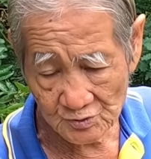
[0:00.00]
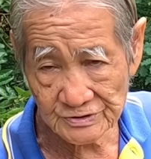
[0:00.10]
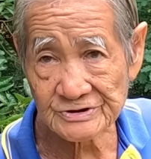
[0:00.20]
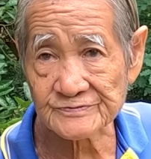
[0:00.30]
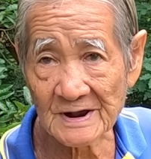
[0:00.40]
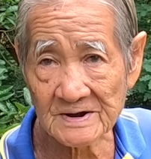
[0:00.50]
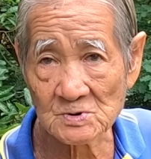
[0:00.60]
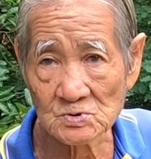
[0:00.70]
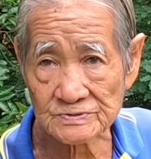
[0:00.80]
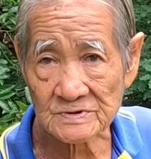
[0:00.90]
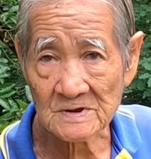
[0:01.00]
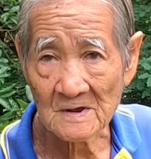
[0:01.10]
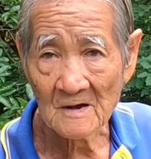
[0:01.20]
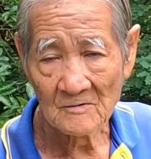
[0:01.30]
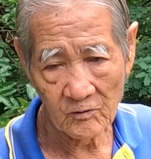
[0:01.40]
fruit is very good
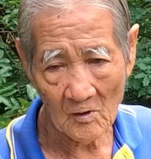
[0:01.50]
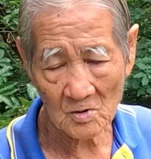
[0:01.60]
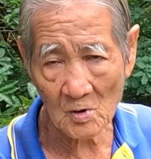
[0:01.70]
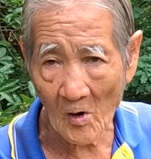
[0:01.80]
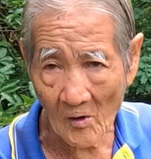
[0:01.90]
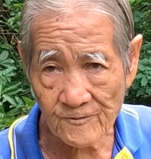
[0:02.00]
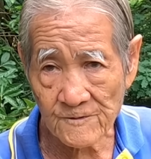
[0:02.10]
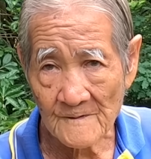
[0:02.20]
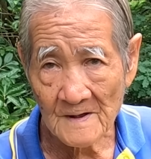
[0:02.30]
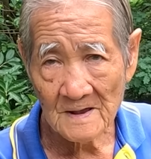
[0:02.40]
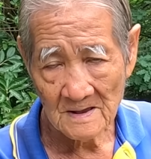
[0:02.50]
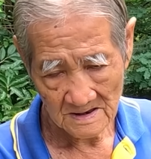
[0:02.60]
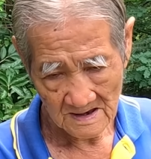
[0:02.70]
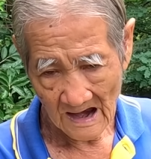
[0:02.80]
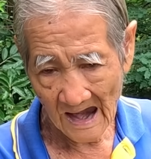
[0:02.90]
for cough
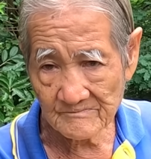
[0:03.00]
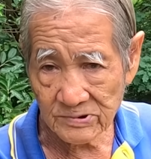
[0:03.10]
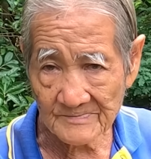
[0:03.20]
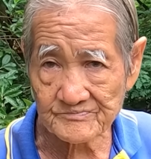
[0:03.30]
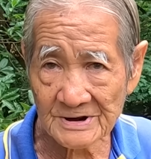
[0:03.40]
high blood